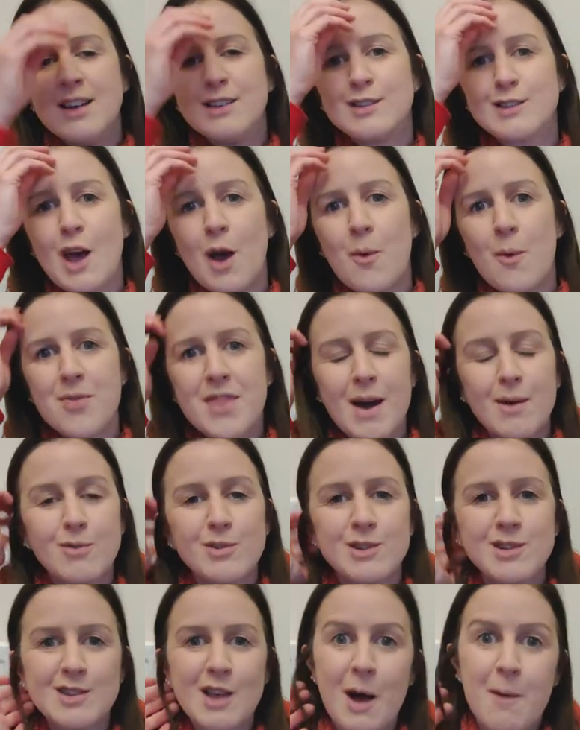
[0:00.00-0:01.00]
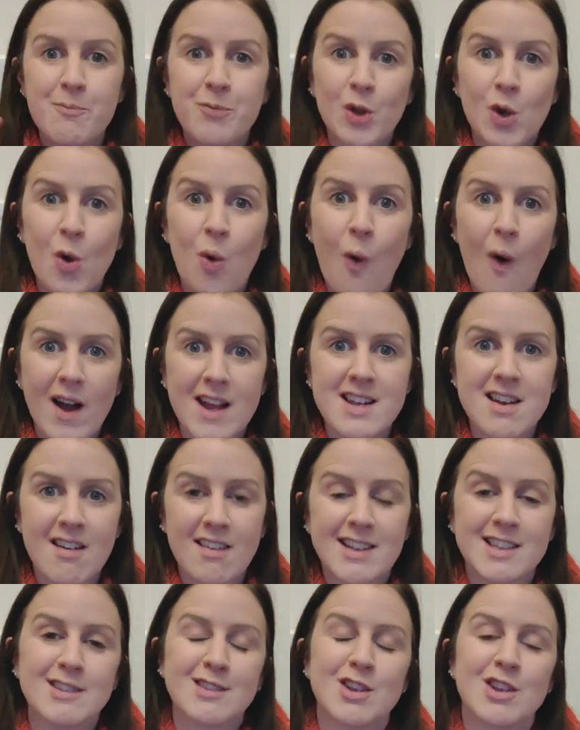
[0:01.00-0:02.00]
So that was quite
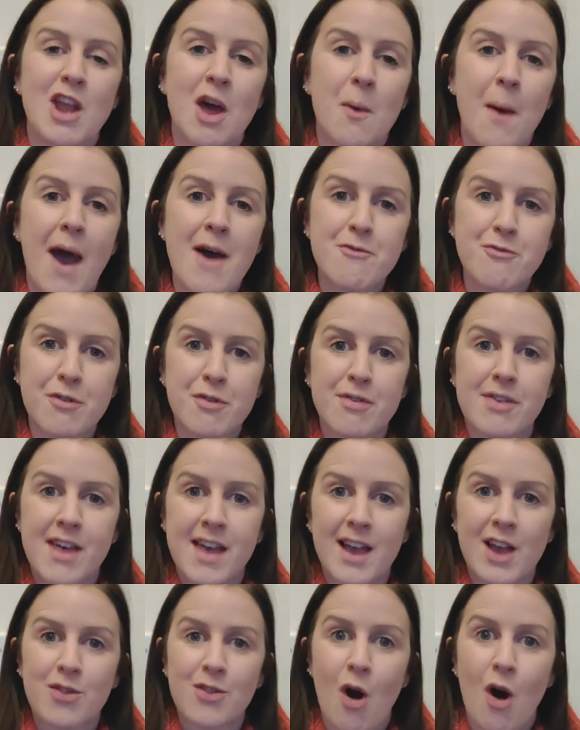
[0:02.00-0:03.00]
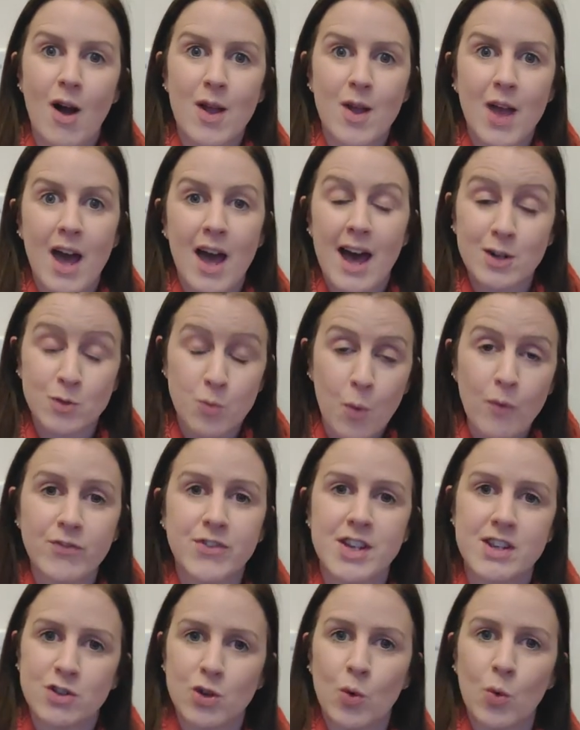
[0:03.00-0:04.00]
nice to know everything that I had
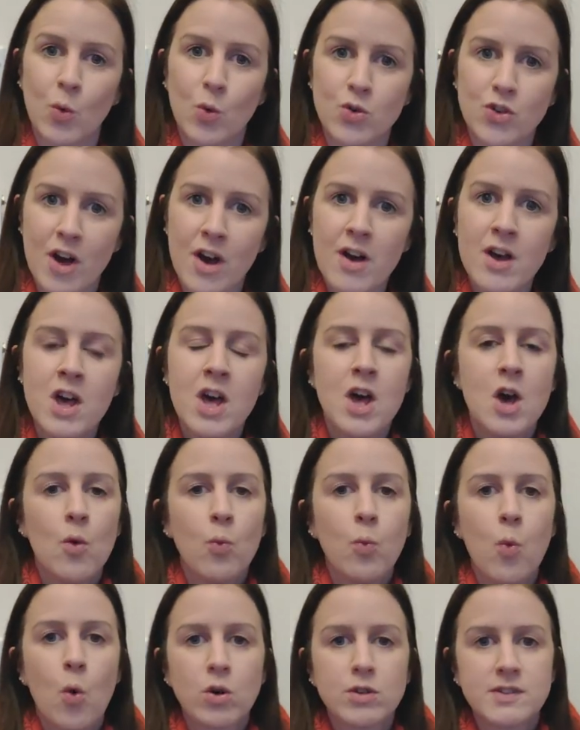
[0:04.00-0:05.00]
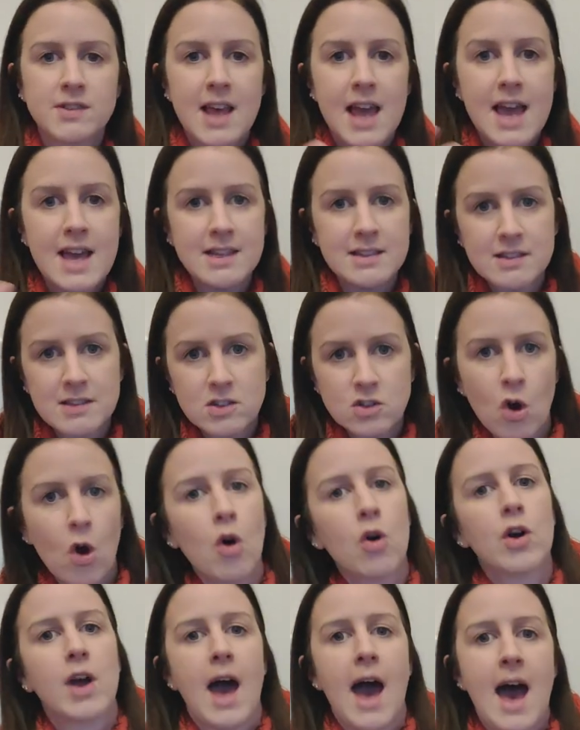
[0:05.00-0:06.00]
wanted to order was in
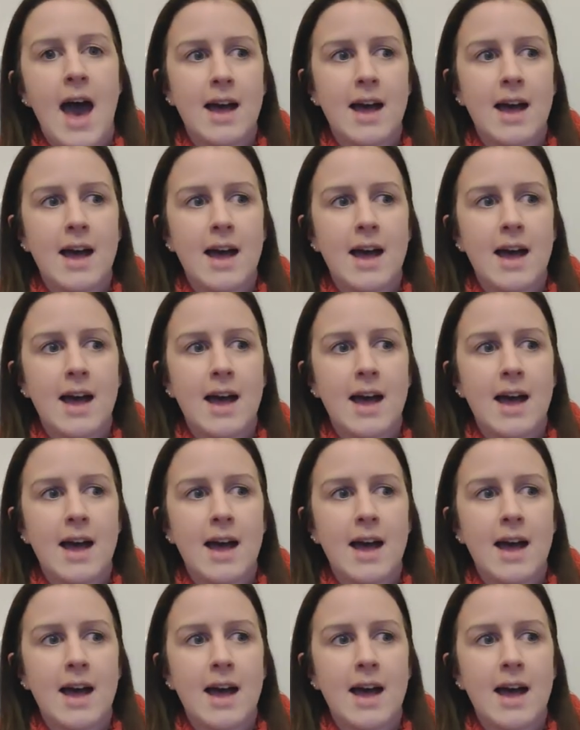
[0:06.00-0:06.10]
stock,